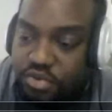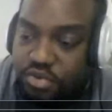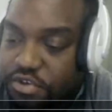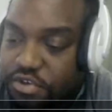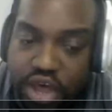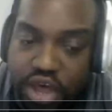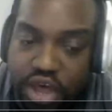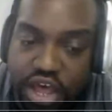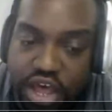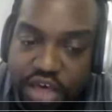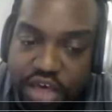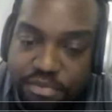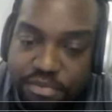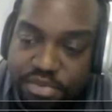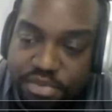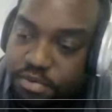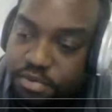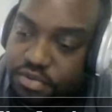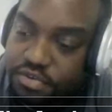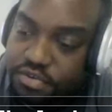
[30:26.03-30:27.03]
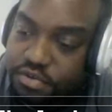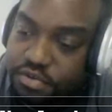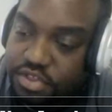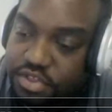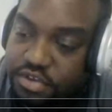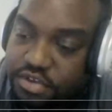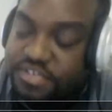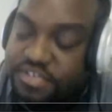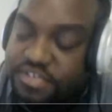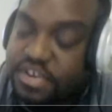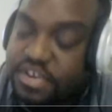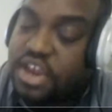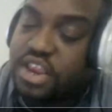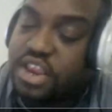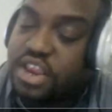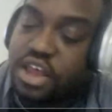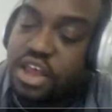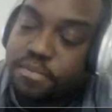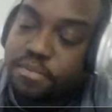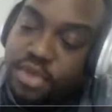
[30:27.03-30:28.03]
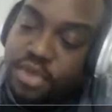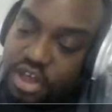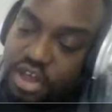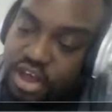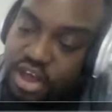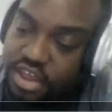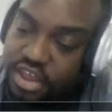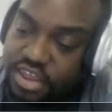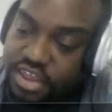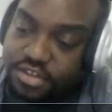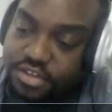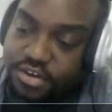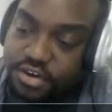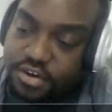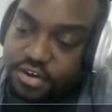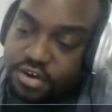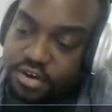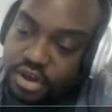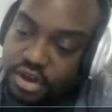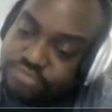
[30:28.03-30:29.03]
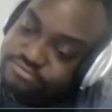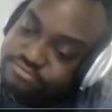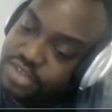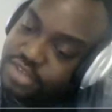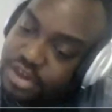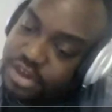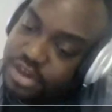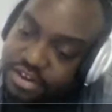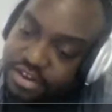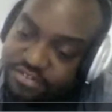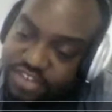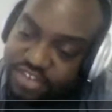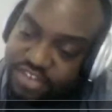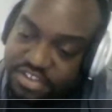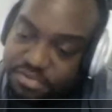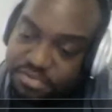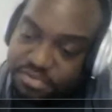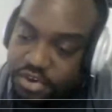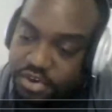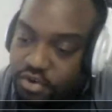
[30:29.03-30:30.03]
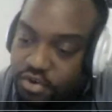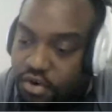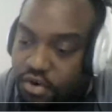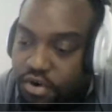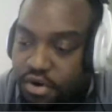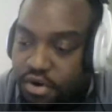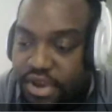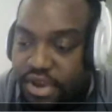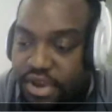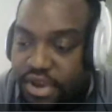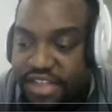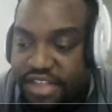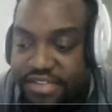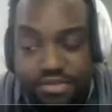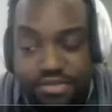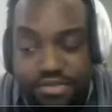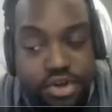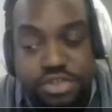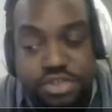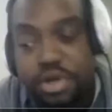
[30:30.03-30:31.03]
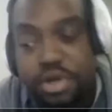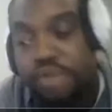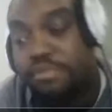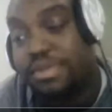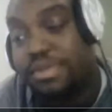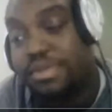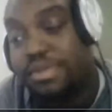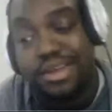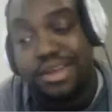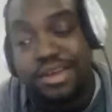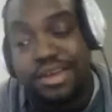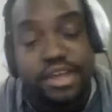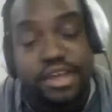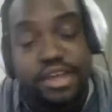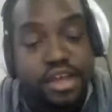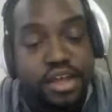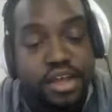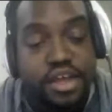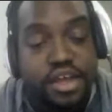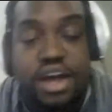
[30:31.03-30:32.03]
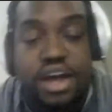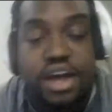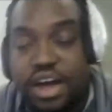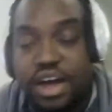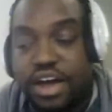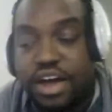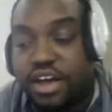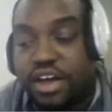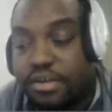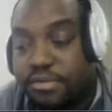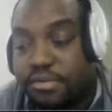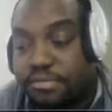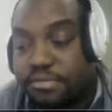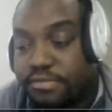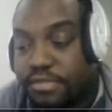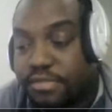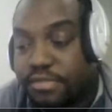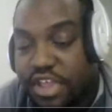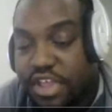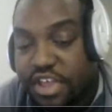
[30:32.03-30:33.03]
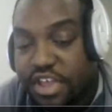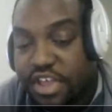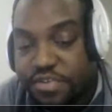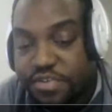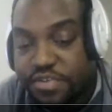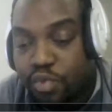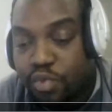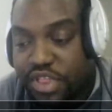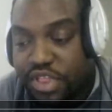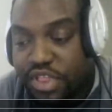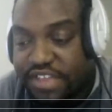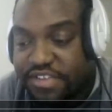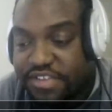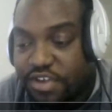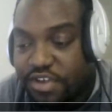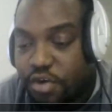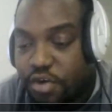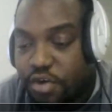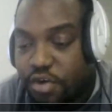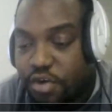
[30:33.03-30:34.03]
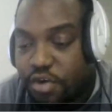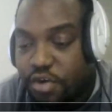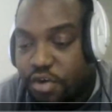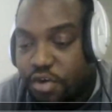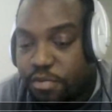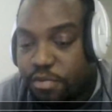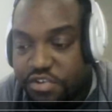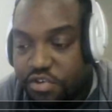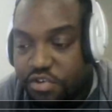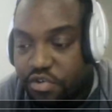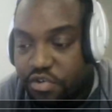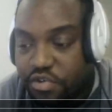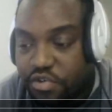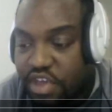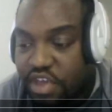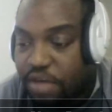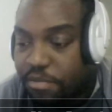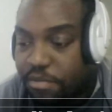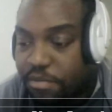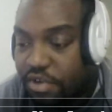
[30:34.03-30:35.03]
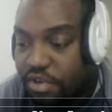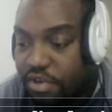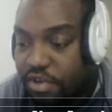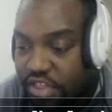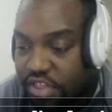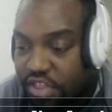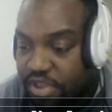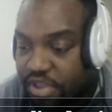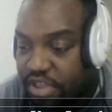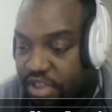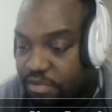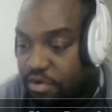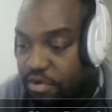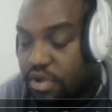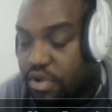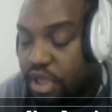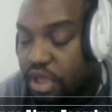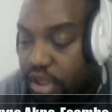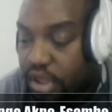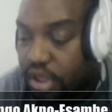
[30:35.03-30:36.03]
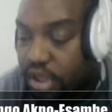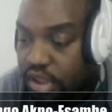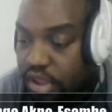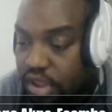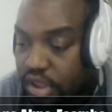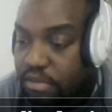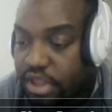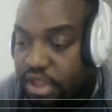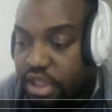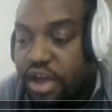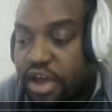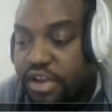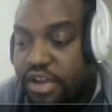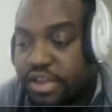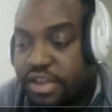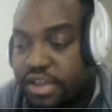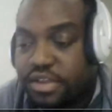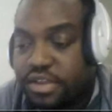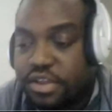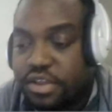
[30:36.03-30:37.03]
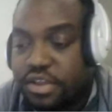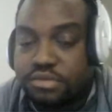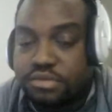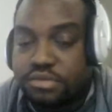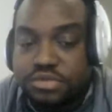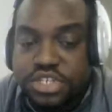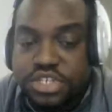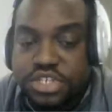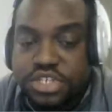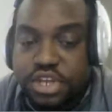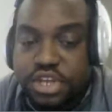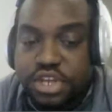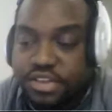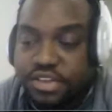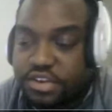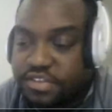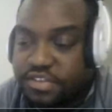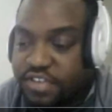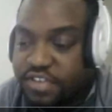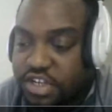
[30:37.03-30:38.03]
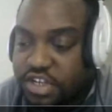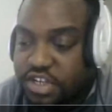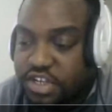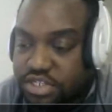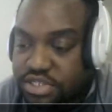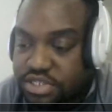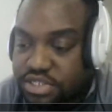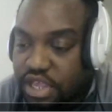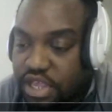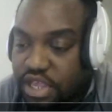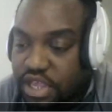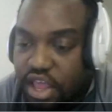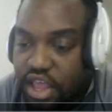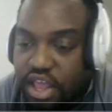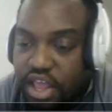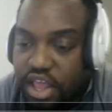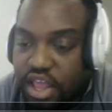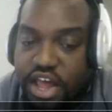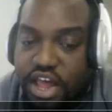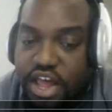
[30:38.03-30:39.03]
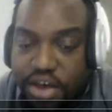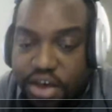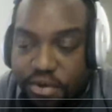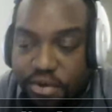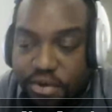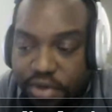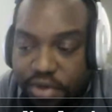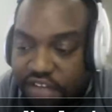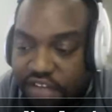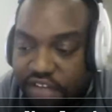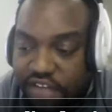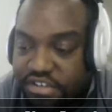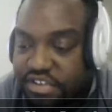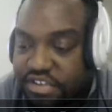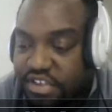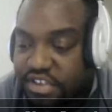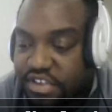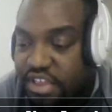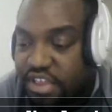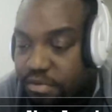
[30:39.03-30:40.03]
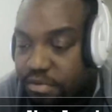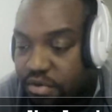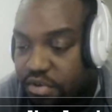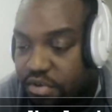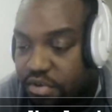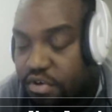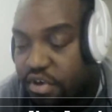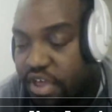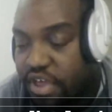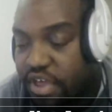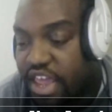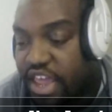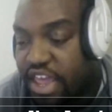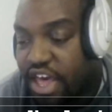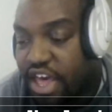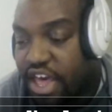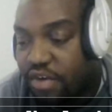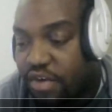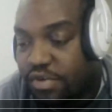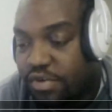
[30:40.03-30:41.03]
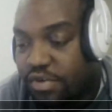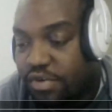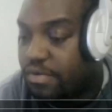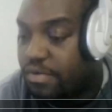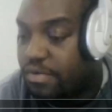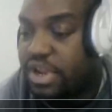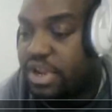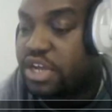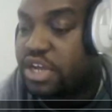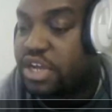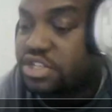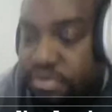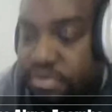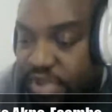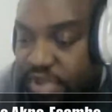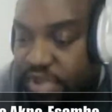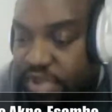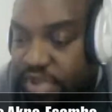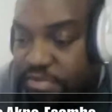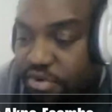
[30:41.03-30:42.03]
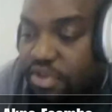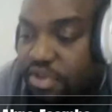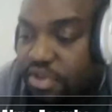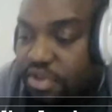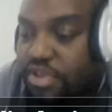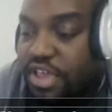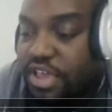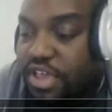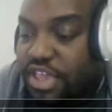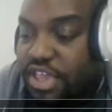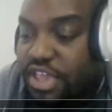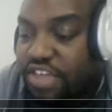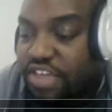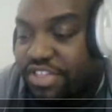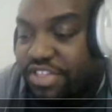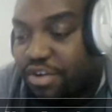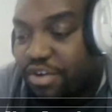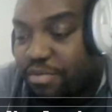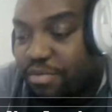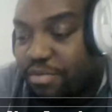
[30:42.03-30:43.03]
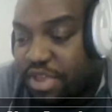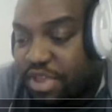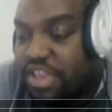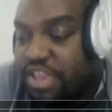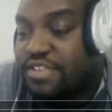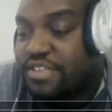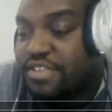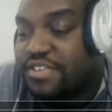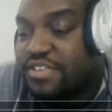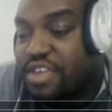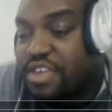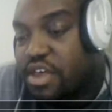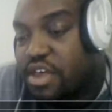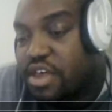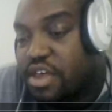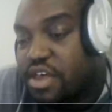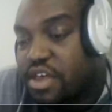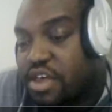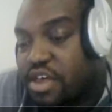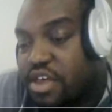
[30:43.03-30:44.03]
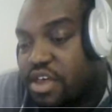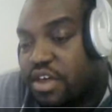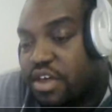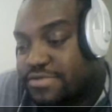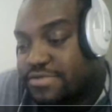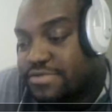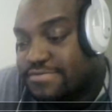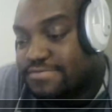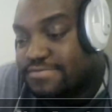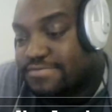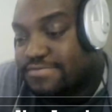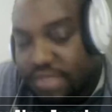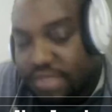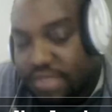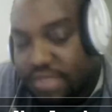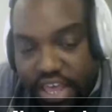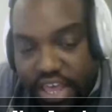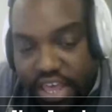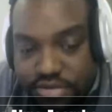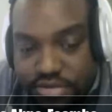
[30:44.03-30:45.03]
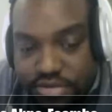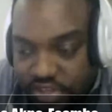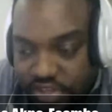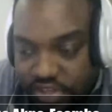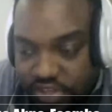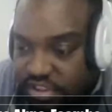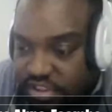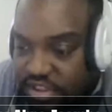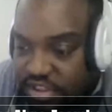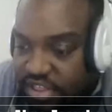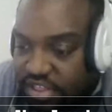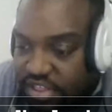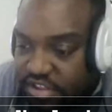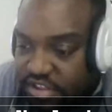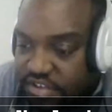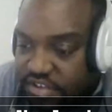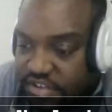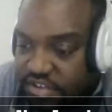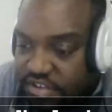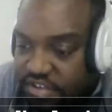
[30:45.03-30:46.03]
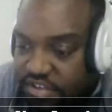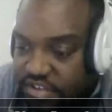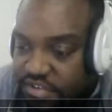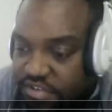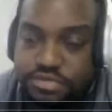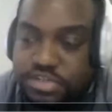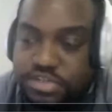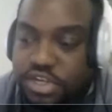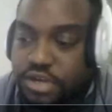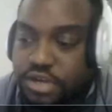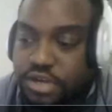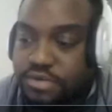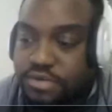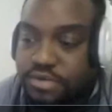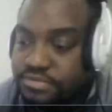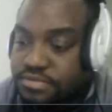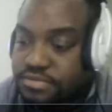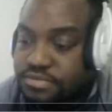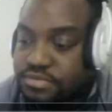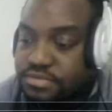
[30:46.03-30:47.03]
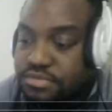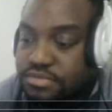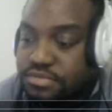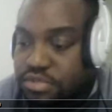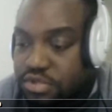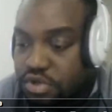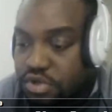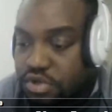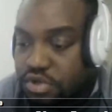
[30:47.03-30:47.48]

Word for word: uh, people to either sign up, either on Facebook or at Sorgatron Media, because mm-hmm. um, we'd like to open this up to a couple other people coming on and you know sharing their discussions. Uh, obviously, through Google Hangout, we don't want hundred people giving their opinions, but yeah, I think I think this is good. So, cool.